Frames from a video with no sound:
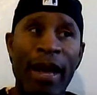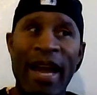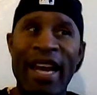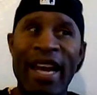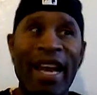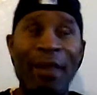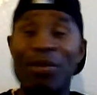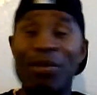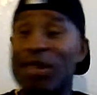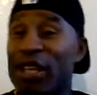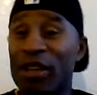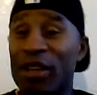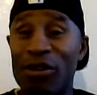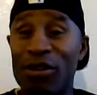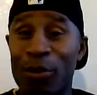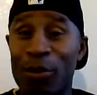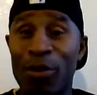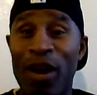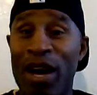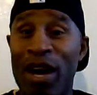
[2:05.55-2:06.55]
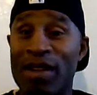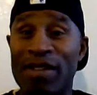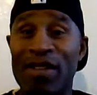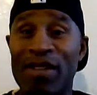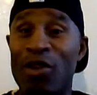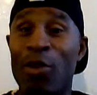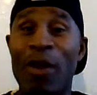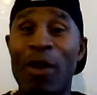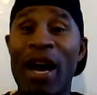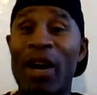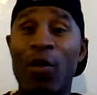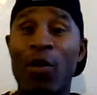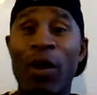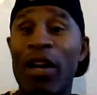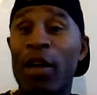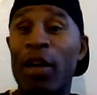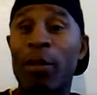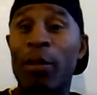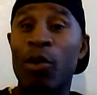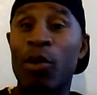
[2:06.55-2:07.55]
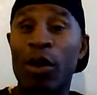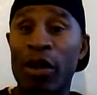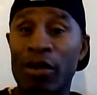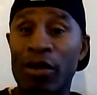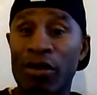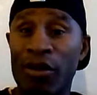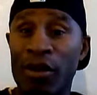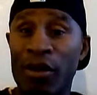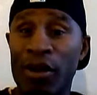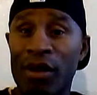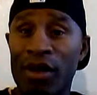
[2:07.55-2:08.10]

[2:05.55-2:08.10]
And I'm still surprised that nobody ran up on us,